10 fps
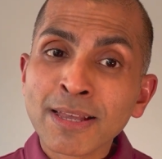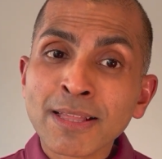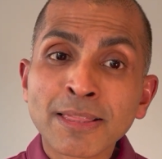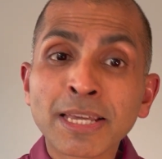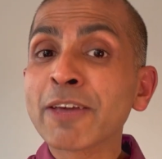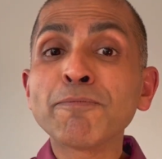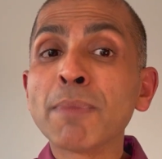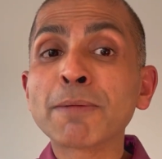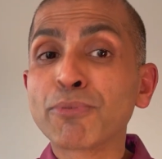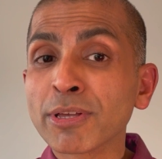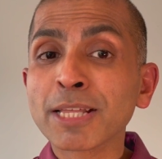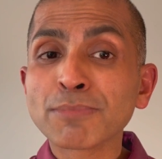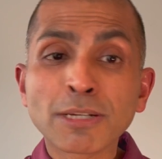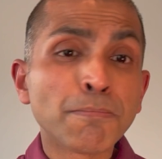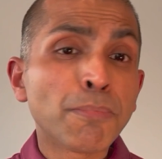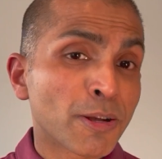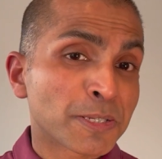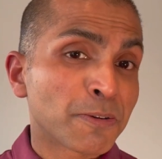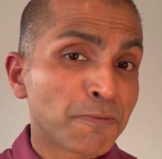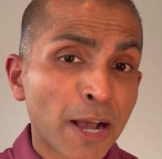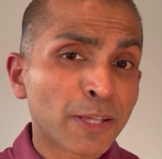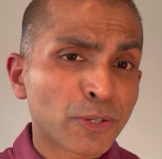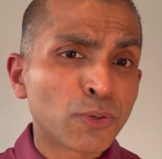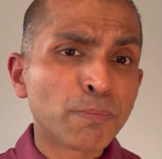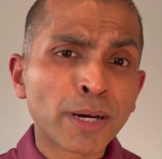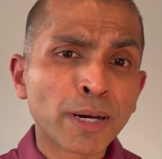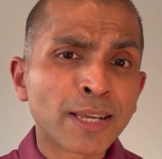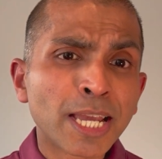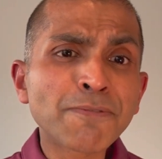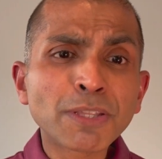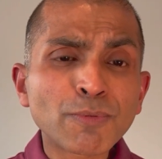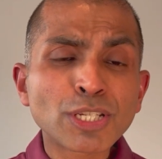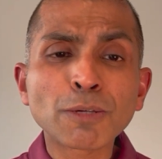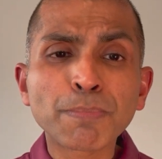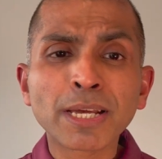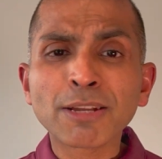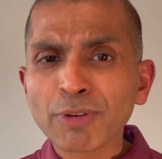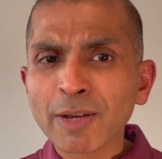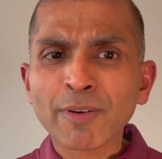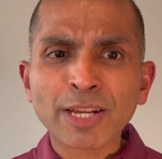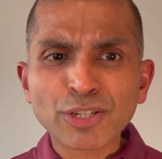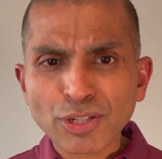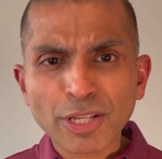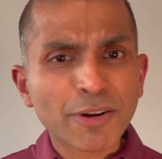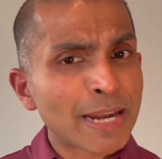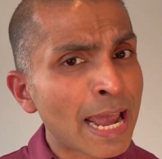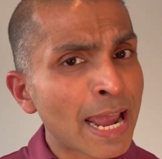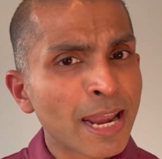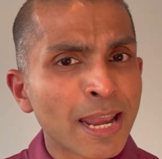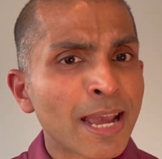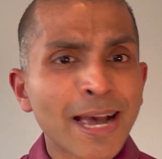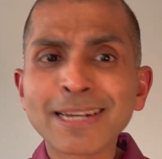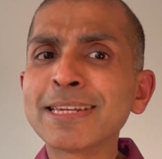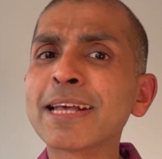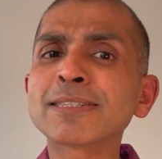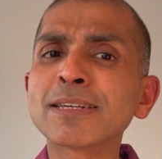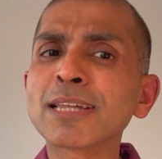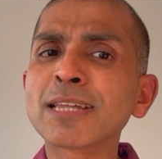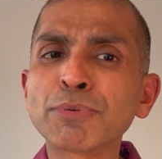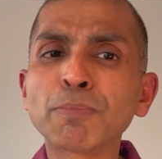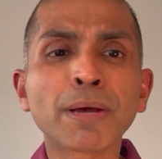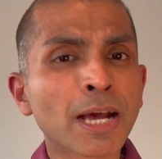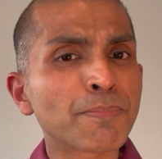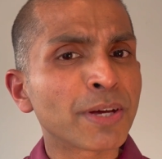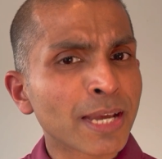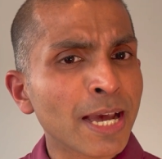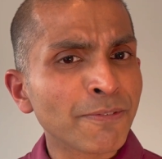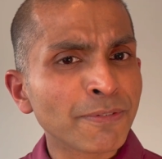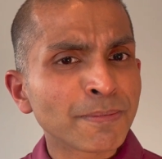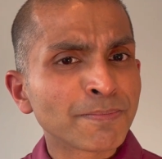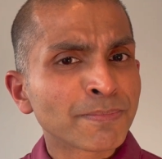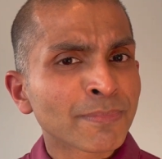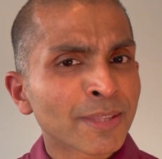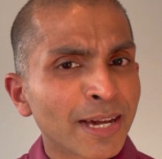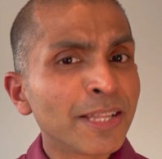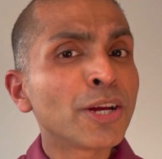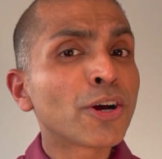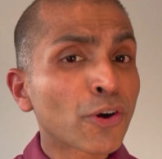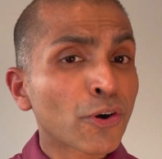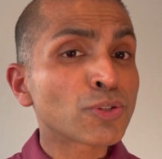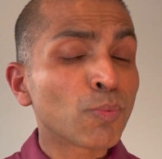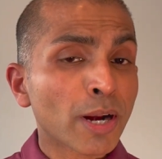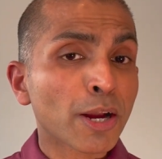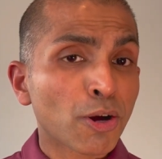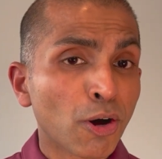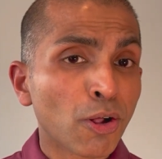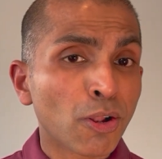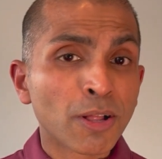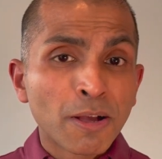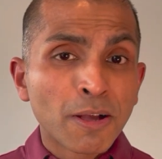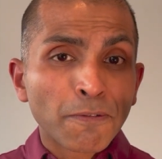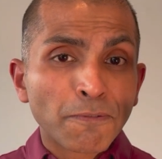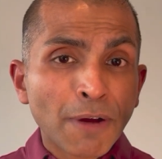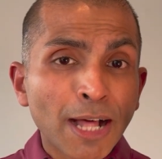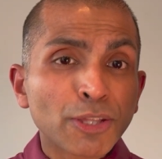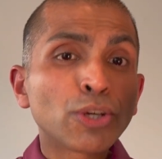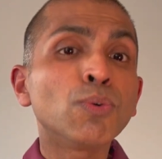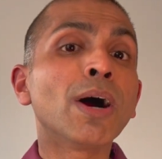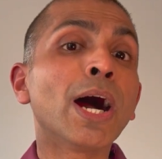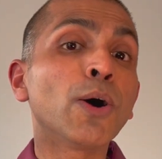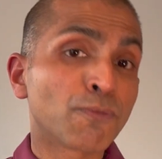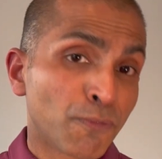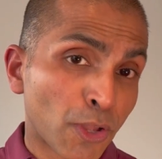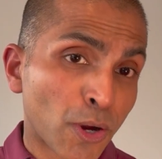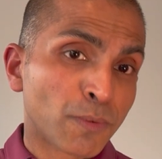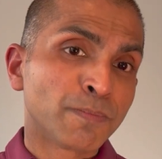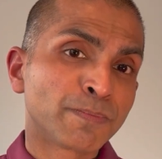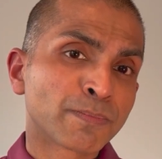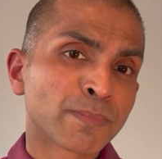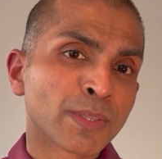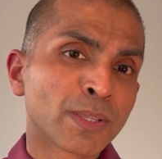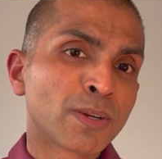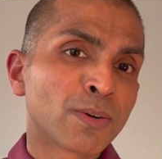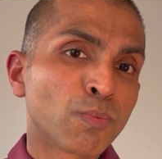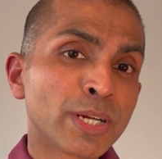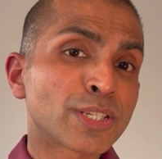The gift might bring them some positive value, but if the recipient rearranges their day and takes the time to pick up the gift, it incurs what I call value outflow, which